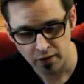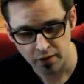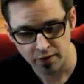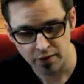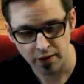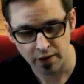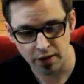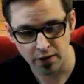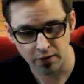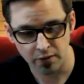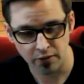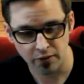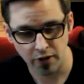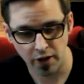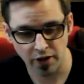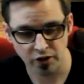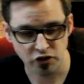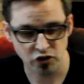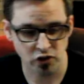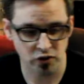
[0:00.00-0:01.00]
Now,
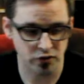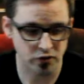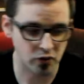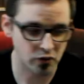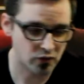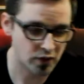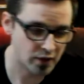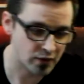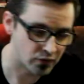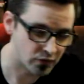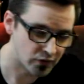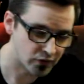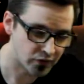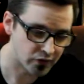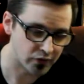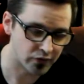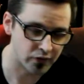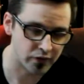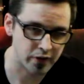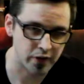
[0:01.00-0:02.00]
I should notate this
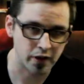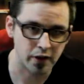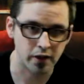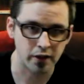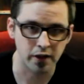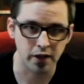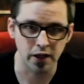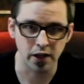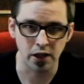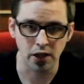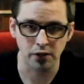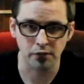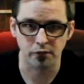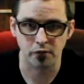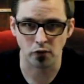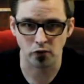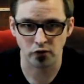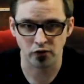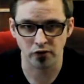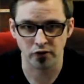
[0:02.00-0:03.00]
is not a
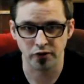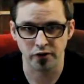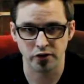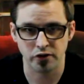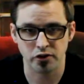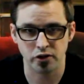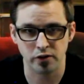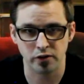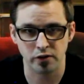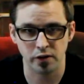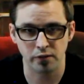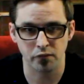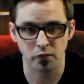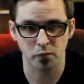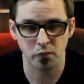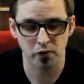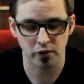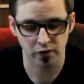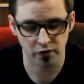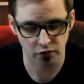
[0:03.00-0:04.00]
first edition of the
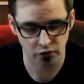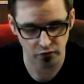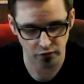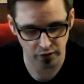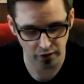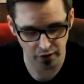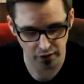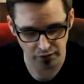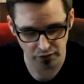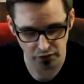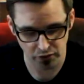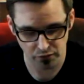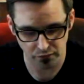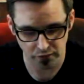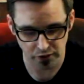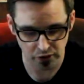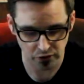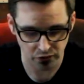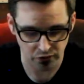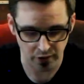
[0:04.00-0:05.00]
book, and the other
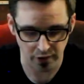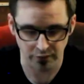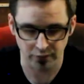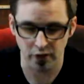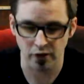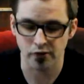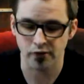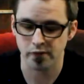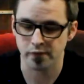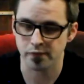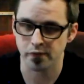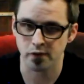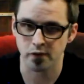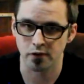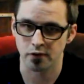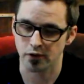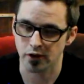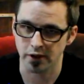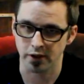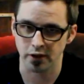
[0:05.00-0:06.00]
videos that I've done so far
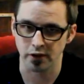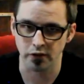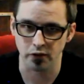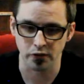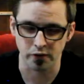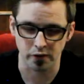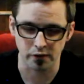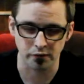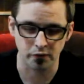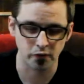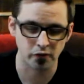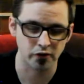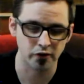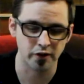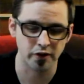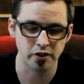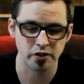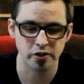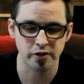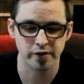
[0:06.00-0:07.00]
are taking a look at first
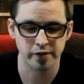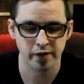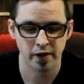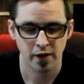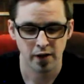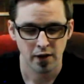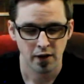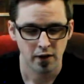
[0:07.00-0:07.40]
editions.